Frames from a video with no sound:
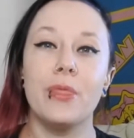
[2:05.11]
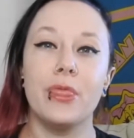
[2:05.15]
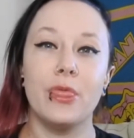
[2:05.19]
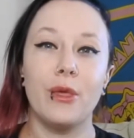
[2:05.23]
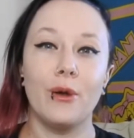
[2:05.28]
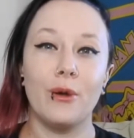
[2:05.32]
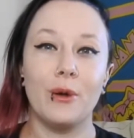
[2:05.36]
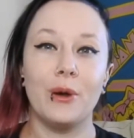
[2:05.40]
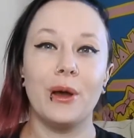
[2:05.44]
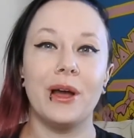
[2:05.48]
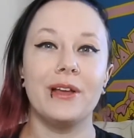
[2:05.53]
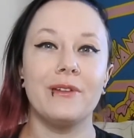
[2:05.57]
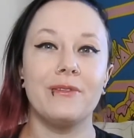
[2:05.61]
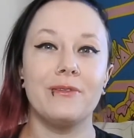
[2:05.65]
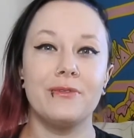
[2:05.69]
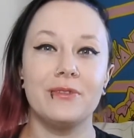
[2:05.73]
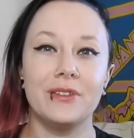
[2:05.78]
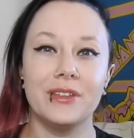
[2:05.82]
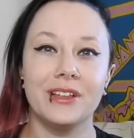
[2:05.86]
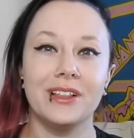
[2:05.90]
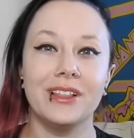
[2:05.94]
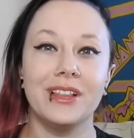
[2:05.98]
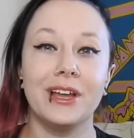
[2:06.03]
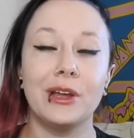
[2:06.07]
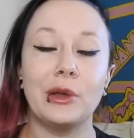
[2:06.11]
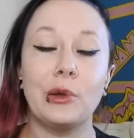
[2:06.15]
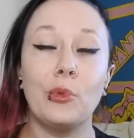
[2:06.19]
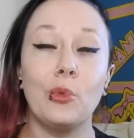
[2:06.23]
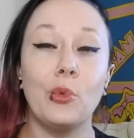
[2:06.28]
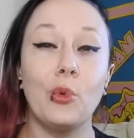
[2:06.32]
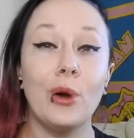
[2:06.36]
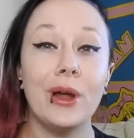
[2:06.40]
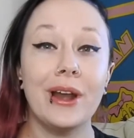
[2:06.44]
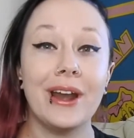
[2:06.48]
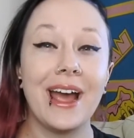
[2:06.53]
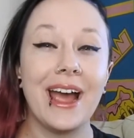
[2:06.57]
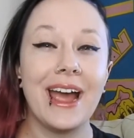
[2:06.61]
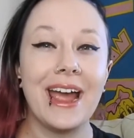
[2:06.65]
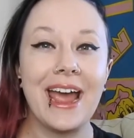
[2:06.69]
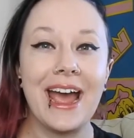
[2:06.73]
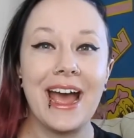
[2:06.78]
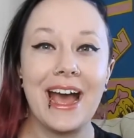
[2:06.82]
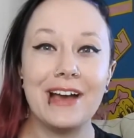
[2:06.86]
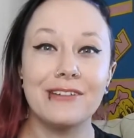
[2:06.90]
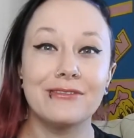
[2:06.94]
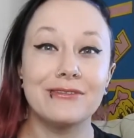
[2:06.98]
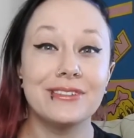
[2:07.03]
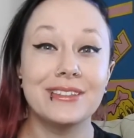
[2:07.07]
though I feel like what I
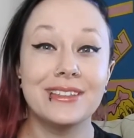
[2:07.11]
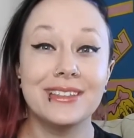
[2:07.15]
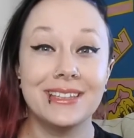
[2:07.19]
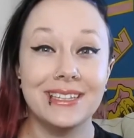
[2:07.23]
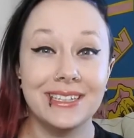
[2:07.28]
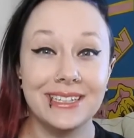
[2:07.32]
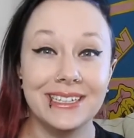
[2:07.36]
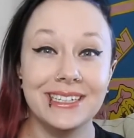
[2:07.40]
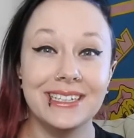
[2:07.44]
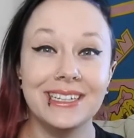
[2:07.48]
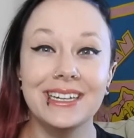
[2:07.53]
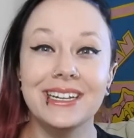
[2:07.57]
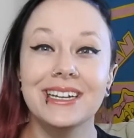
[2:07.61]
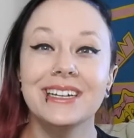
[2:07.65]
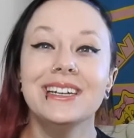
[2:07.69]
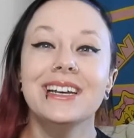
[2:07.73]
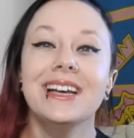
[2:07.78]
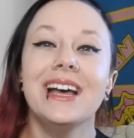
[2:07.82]
have seen